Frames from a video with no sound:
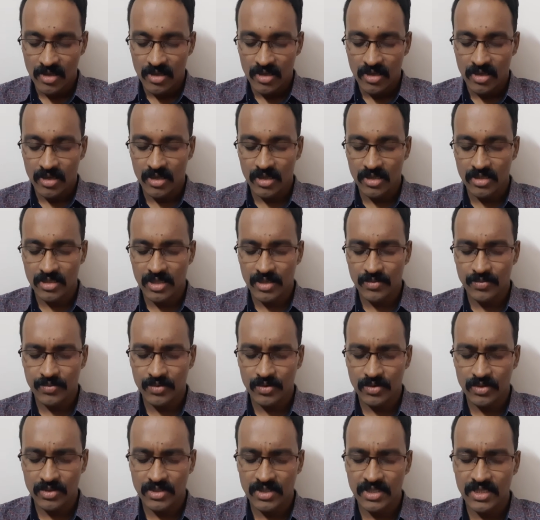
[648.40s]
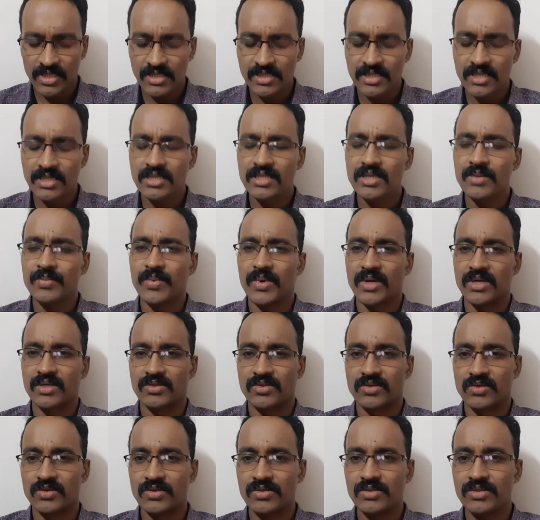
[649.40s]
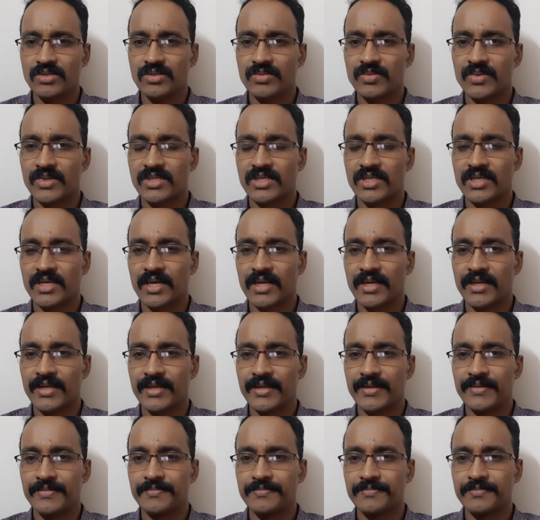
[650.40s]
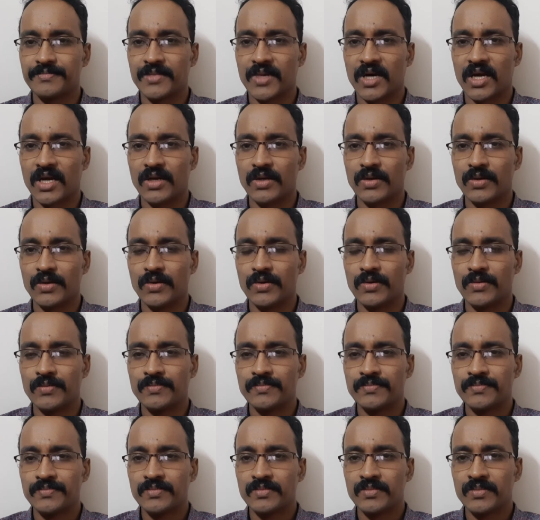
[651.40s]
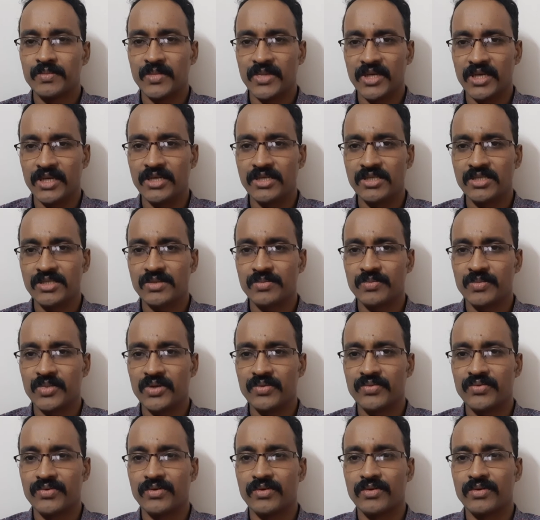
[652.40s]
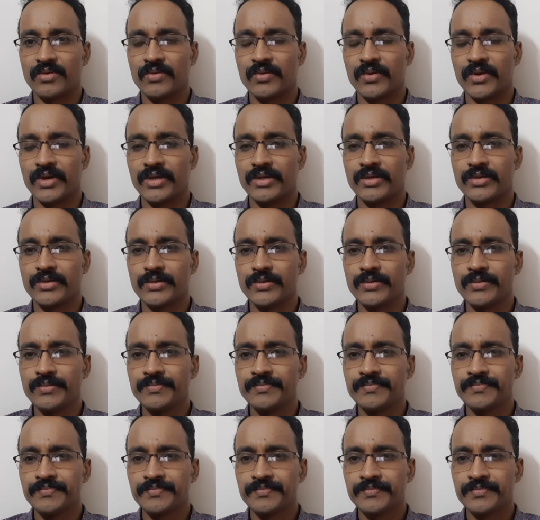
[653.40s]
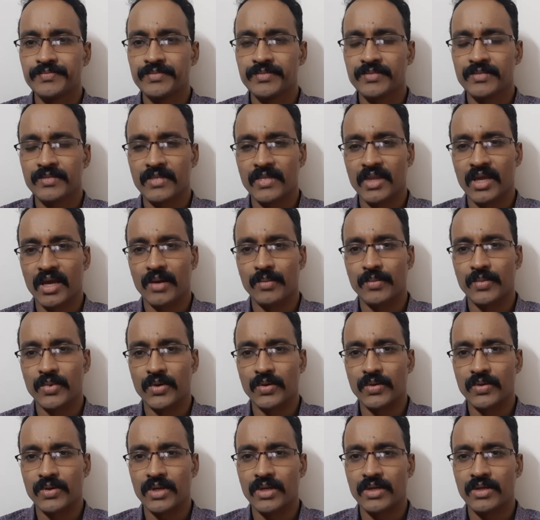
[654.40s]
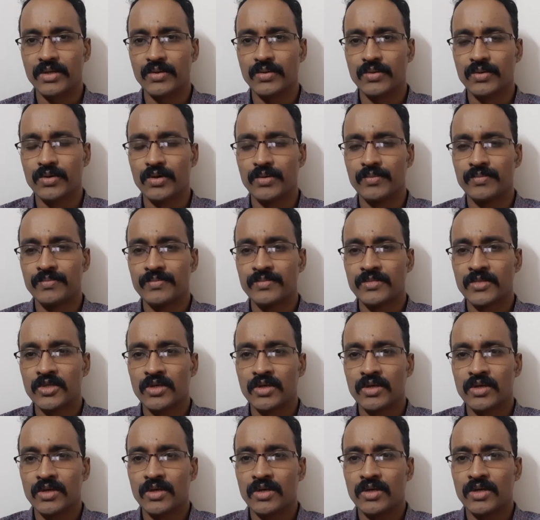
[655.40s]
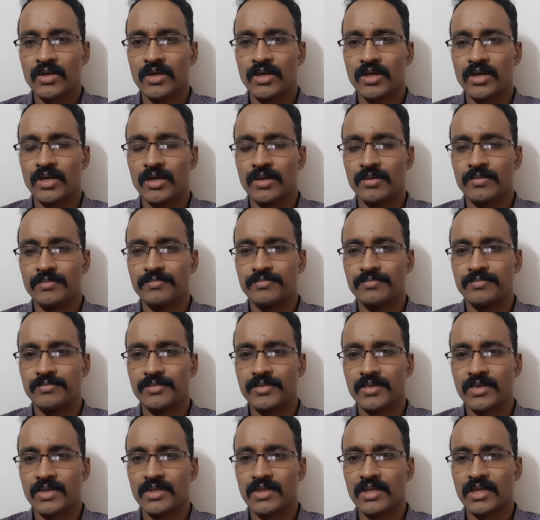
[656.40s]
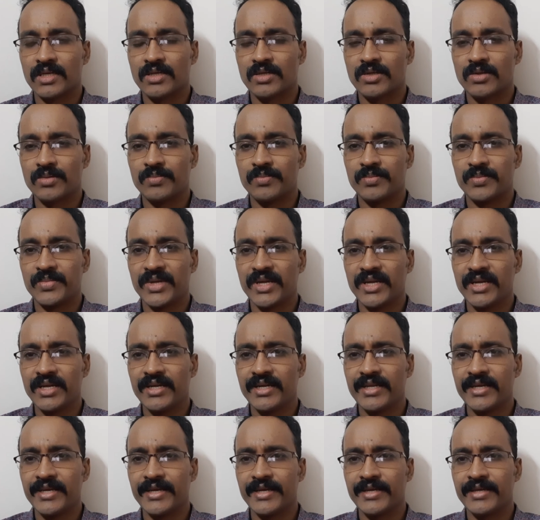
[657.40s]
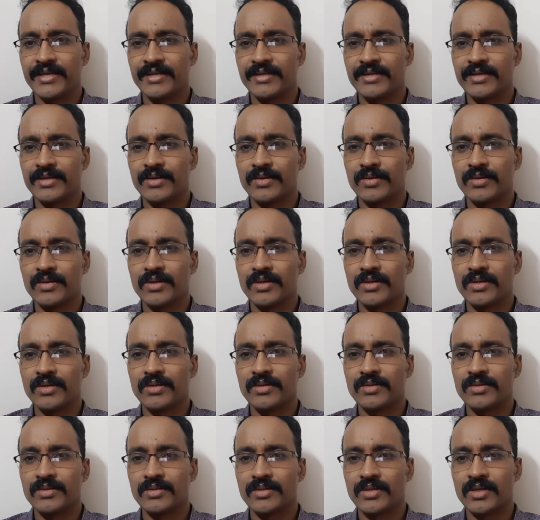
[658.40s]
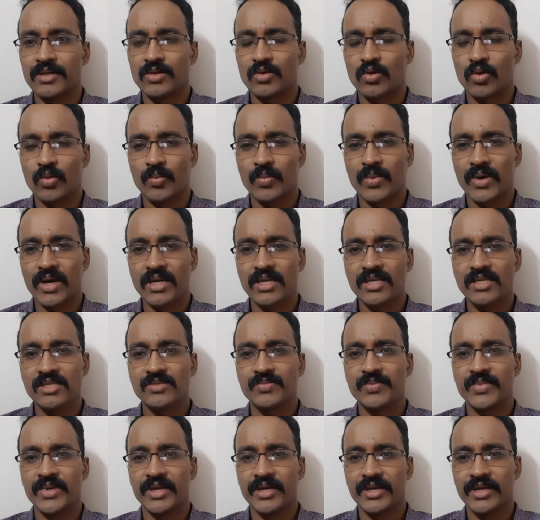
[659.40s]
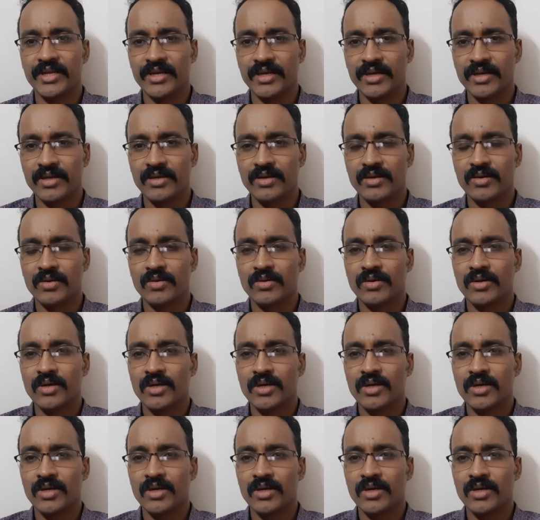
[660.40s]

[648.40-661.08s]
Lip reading: Therefore, these are the persons basically Marlowe meets before going to abroad. And that building, that company's building